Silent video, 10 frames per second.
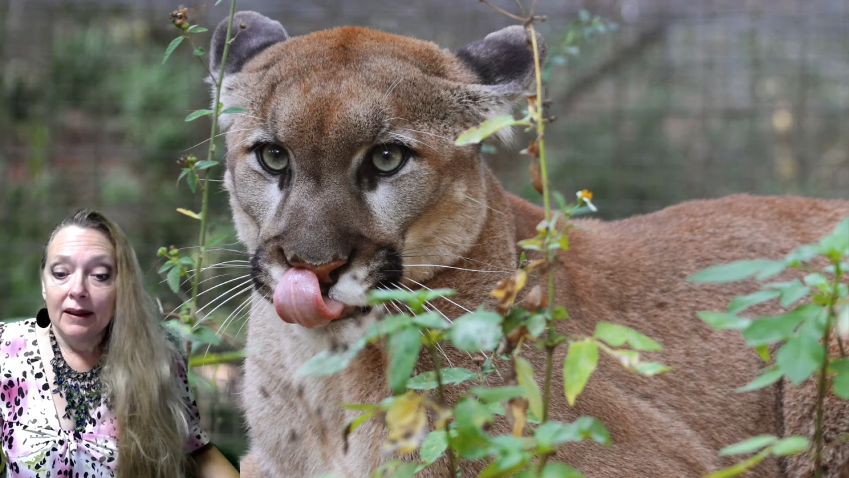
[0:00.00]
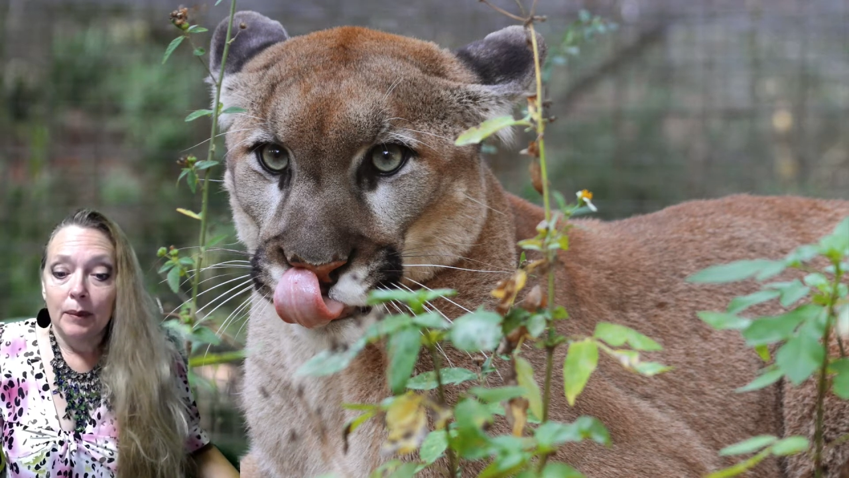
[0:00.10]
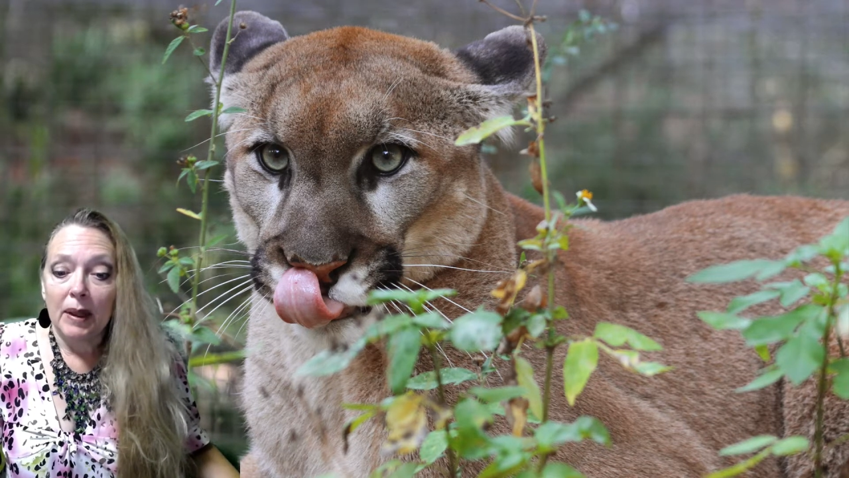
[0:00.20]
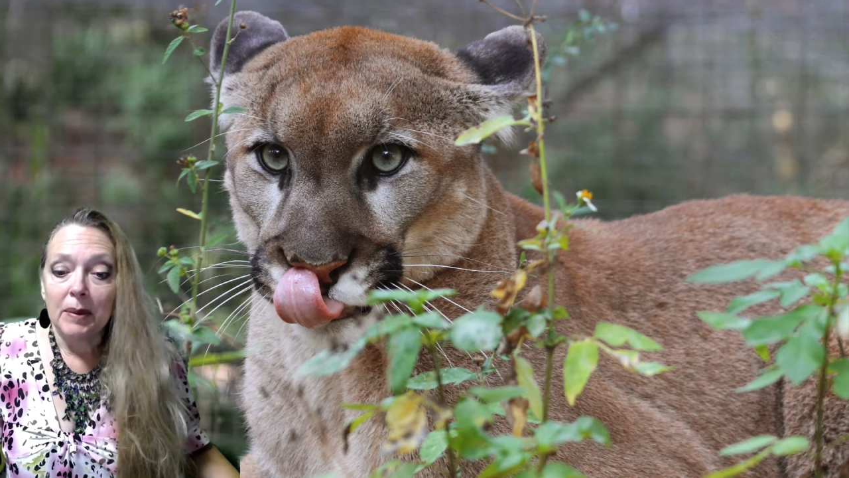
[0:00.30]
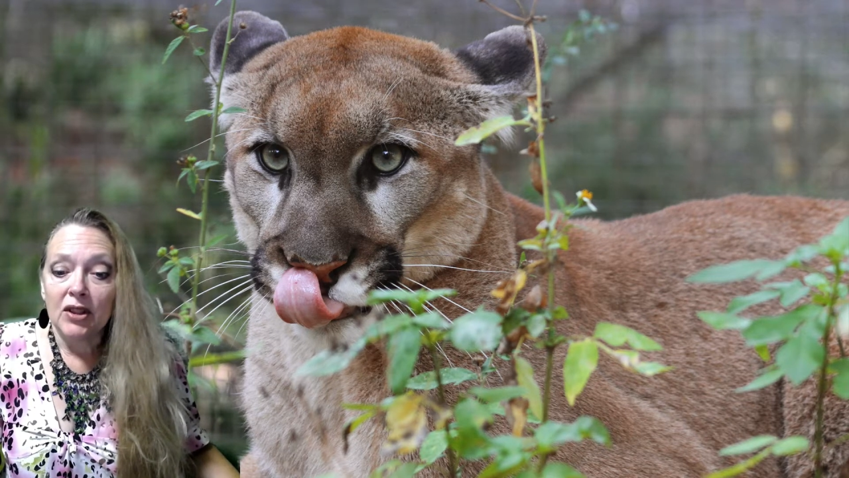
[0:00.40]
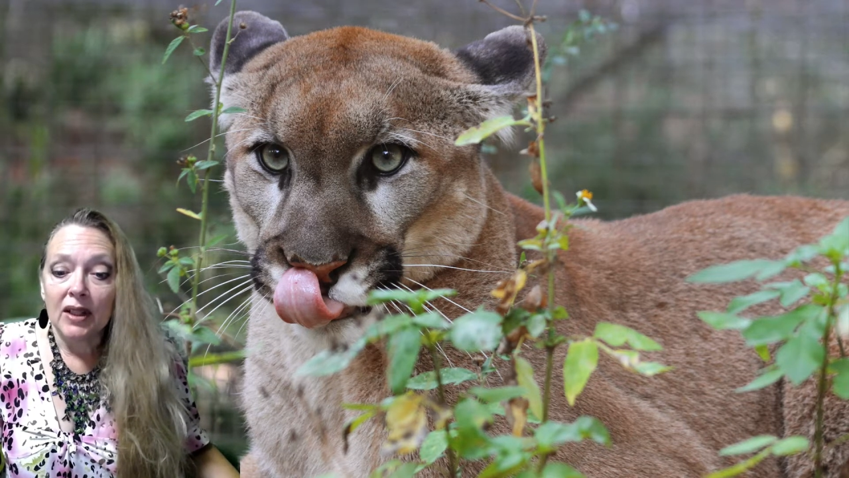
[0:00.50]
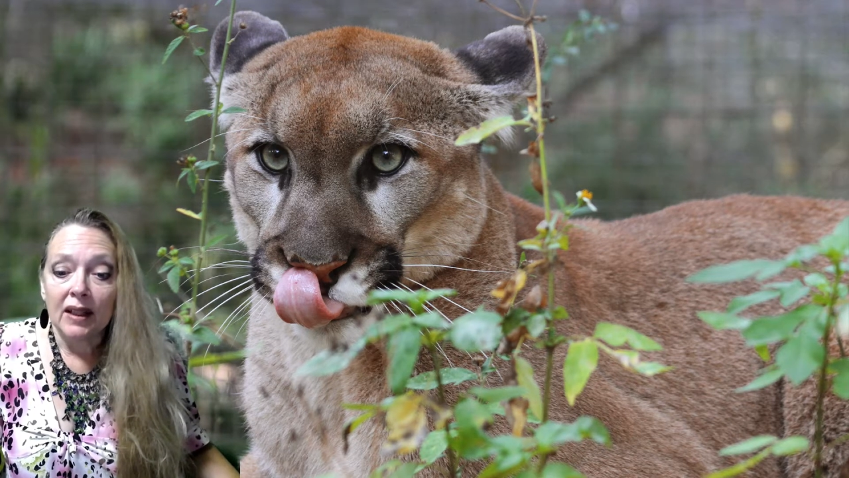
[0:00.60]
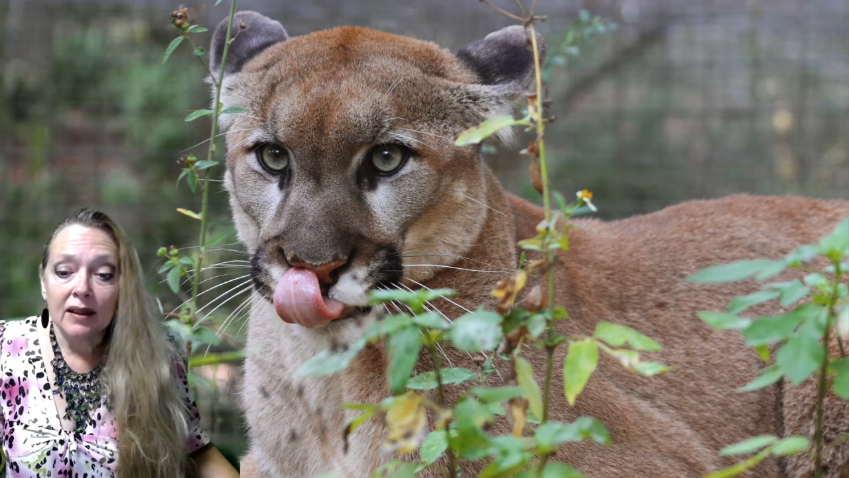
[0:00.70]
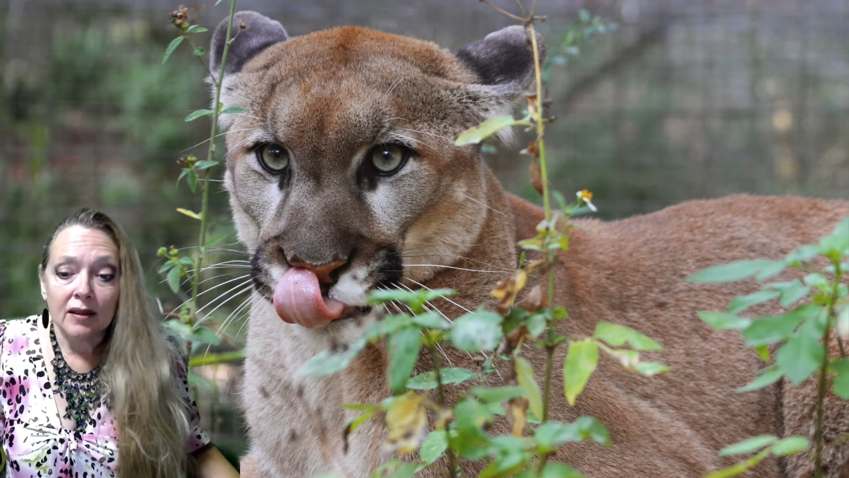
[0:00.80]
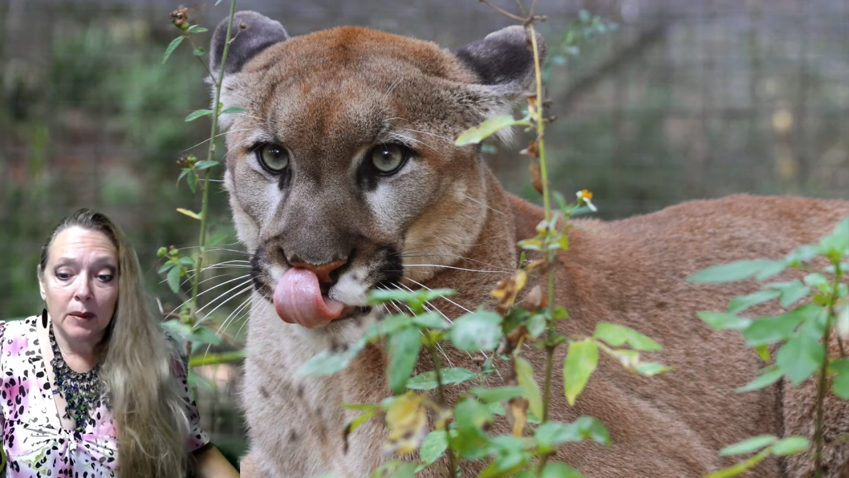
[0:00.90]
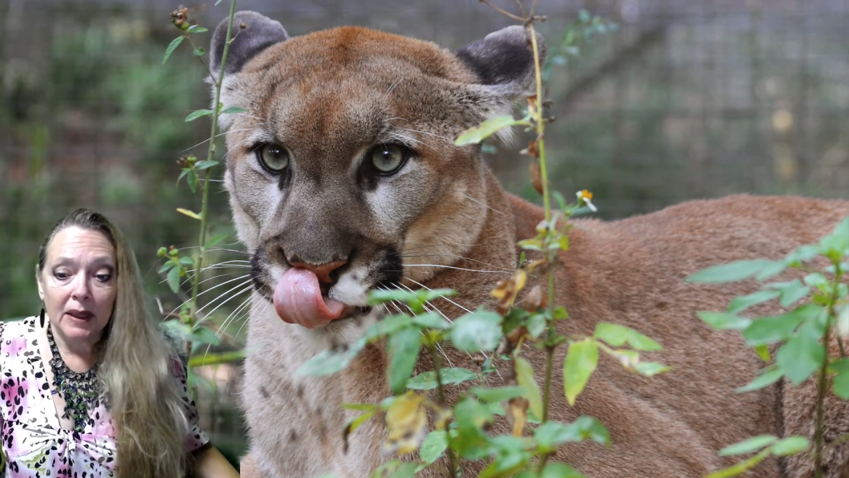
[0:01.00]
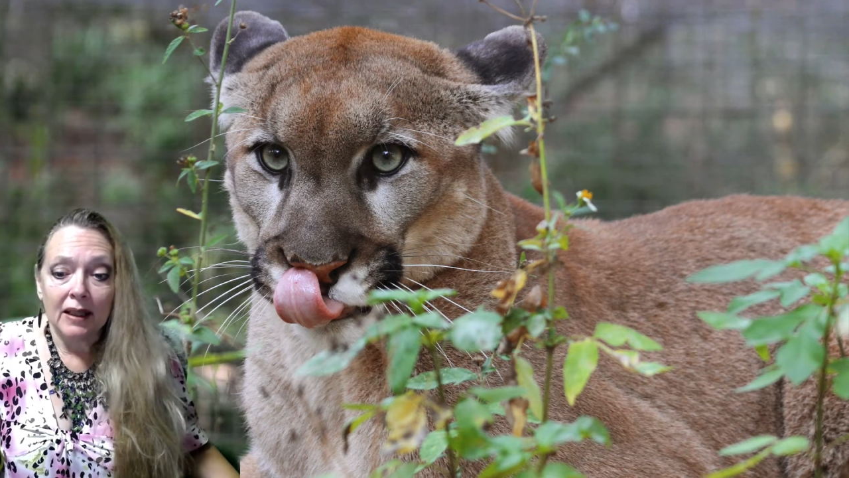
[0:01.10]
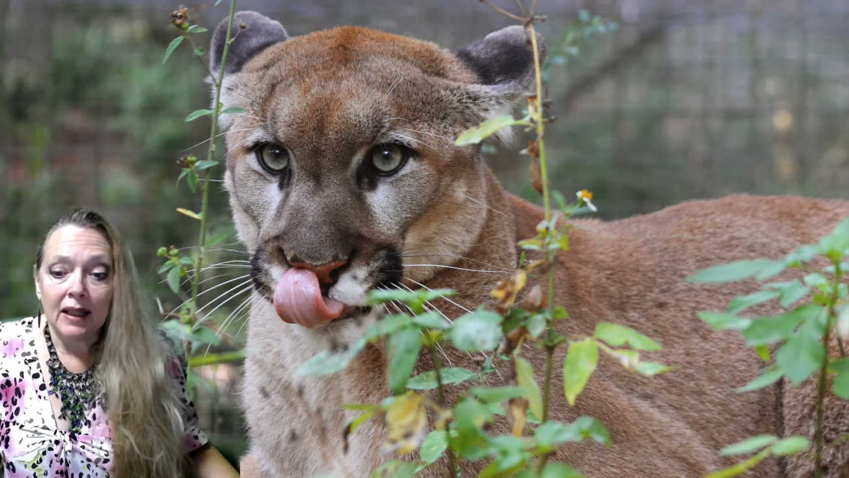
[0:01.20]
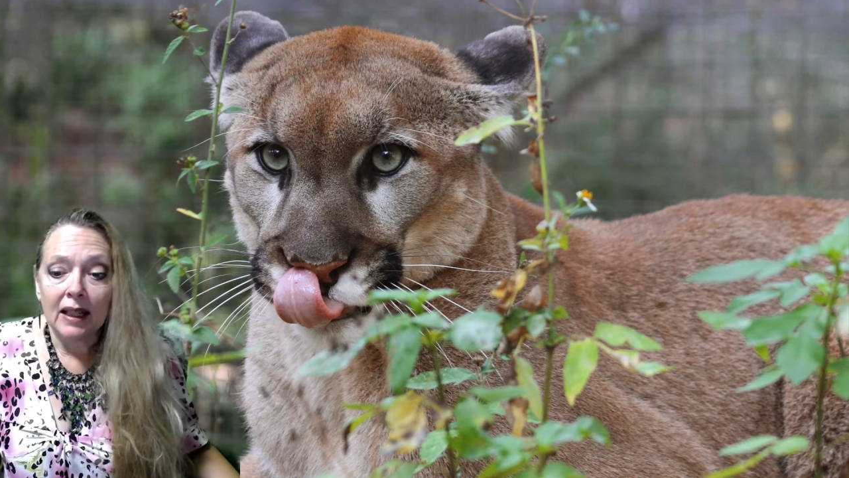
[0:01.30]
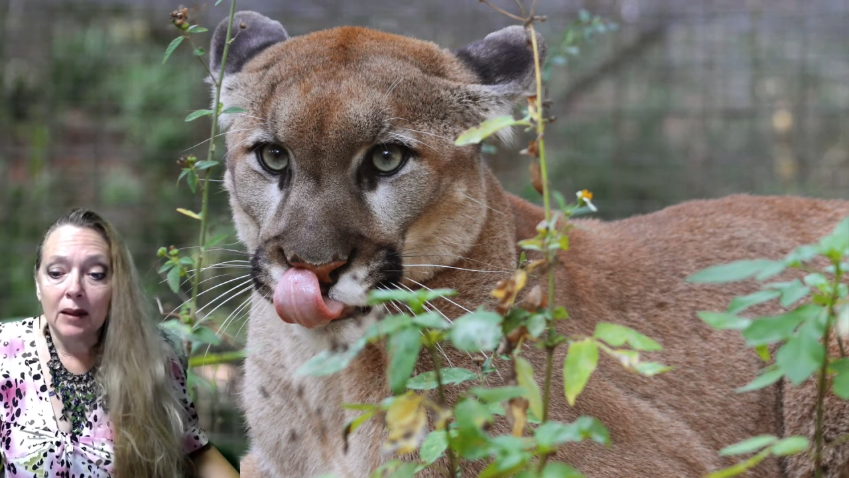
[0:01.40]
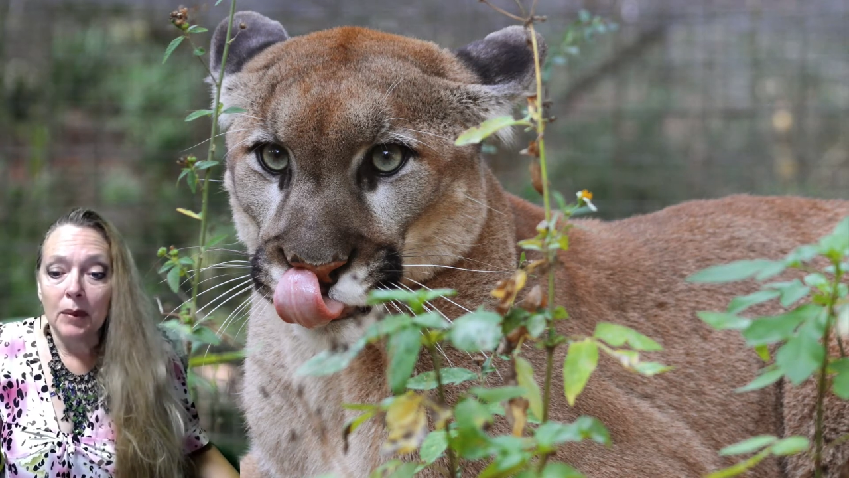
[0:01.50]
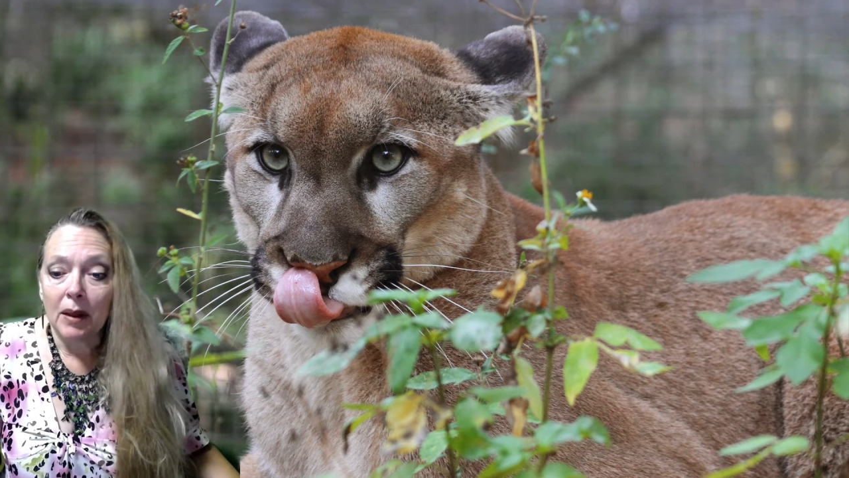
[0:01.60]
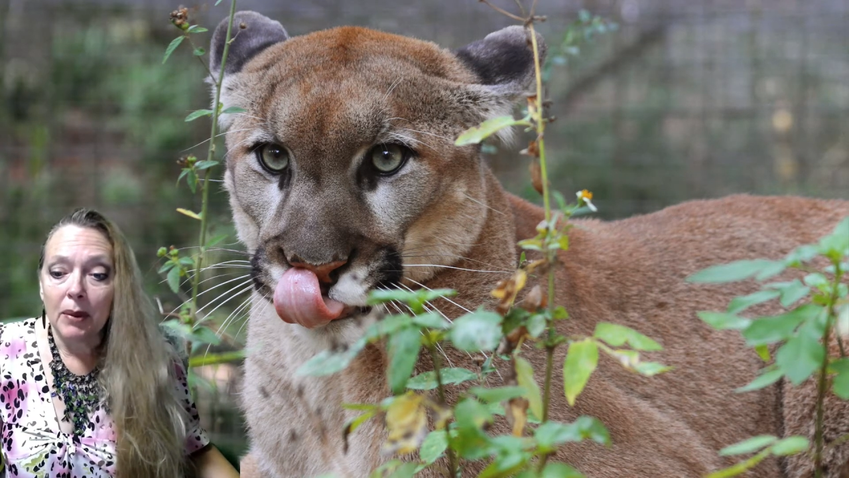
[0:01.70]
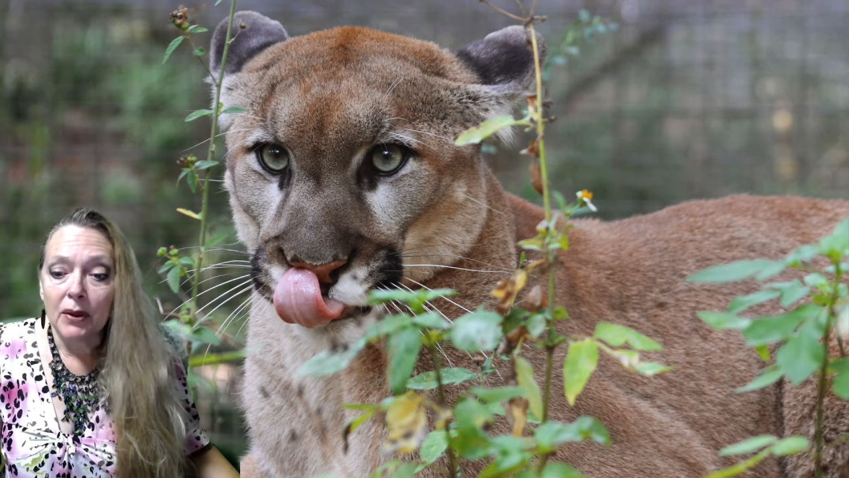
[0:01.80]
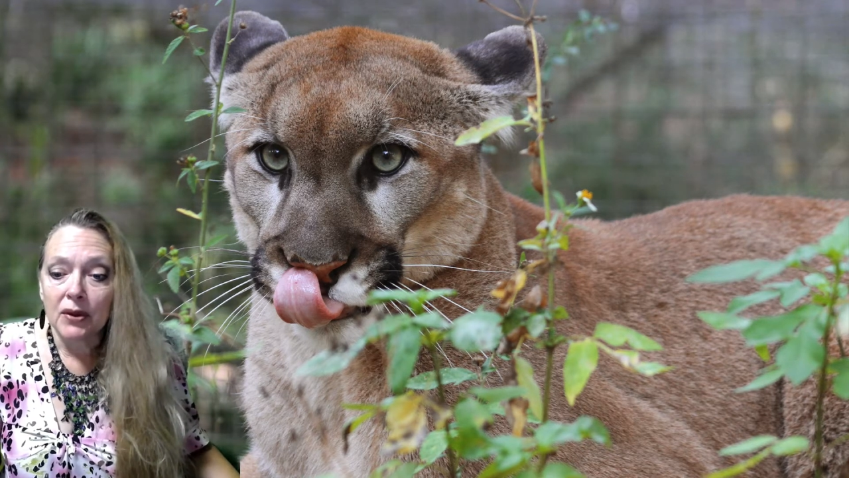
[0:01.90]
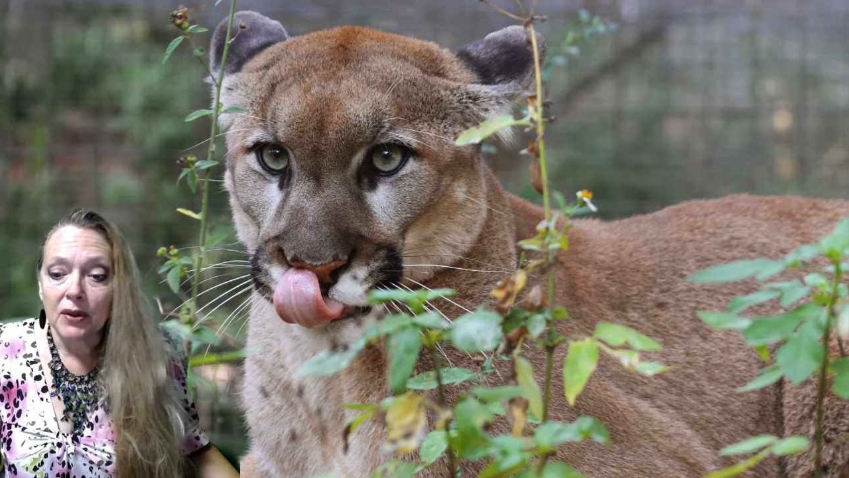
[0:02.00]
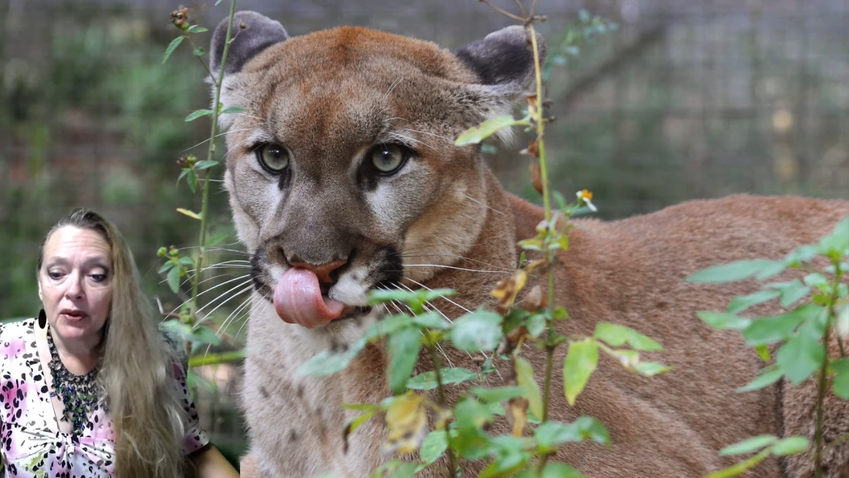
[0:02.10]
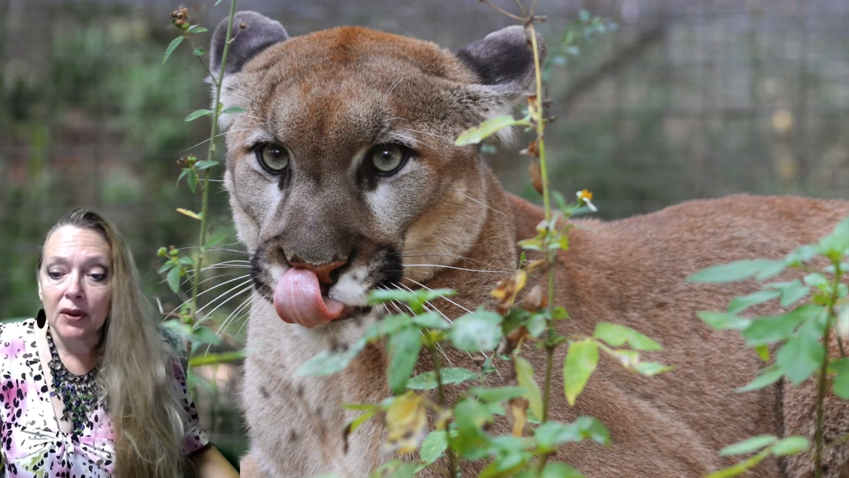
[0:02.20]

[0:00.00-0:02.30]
Baby cheetahs are being taken by poachers